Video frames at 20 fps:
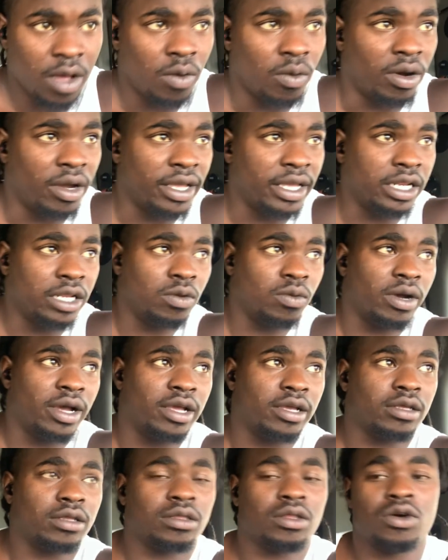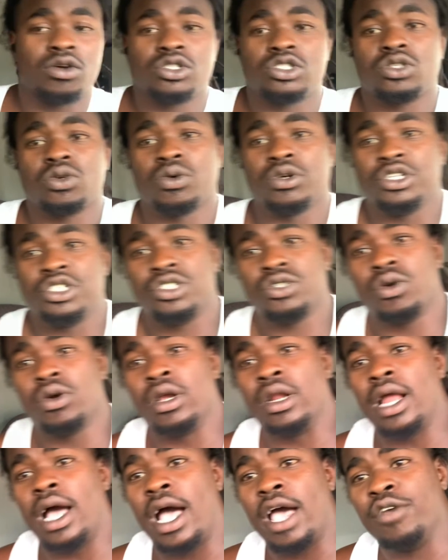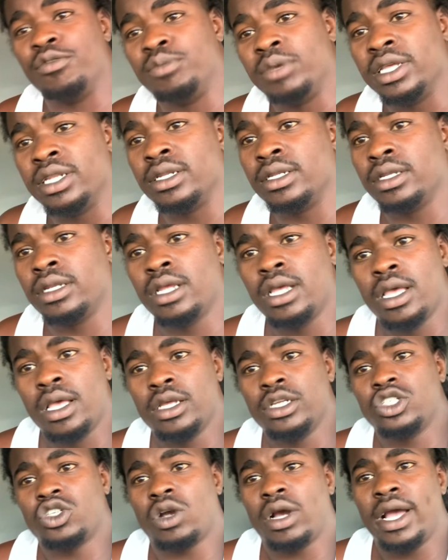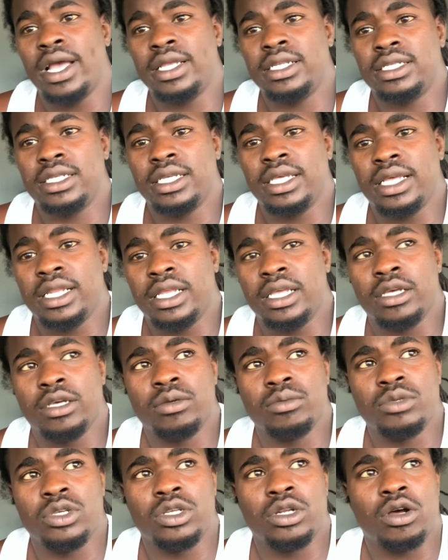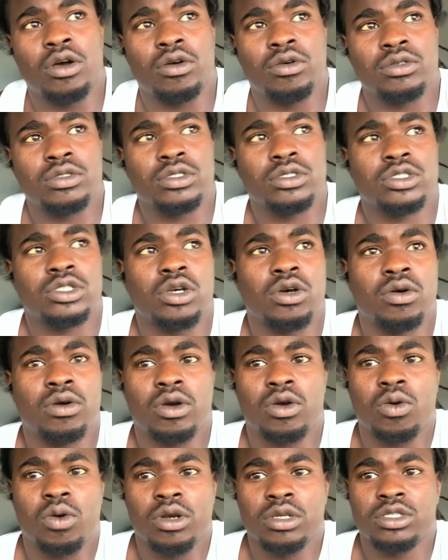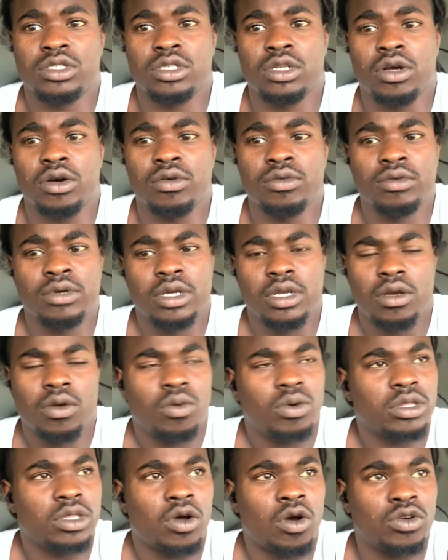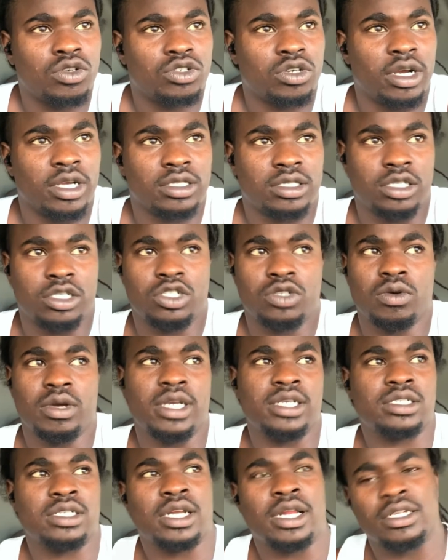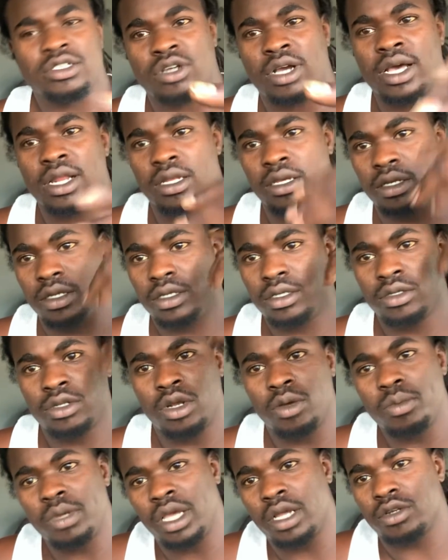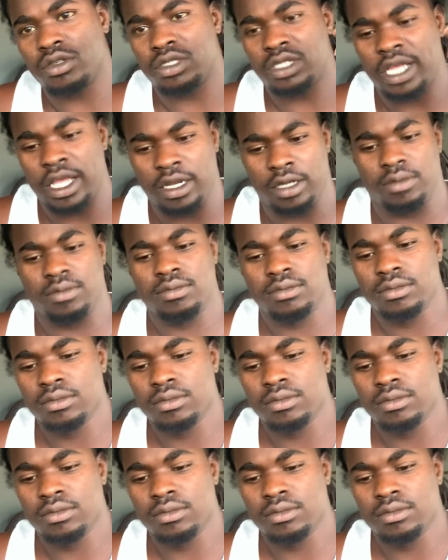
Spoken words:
Well, anyway, long story short, I've been trying to get him, you know, so of course, you know, with the whole truck situation, I try to, you know, be understanding.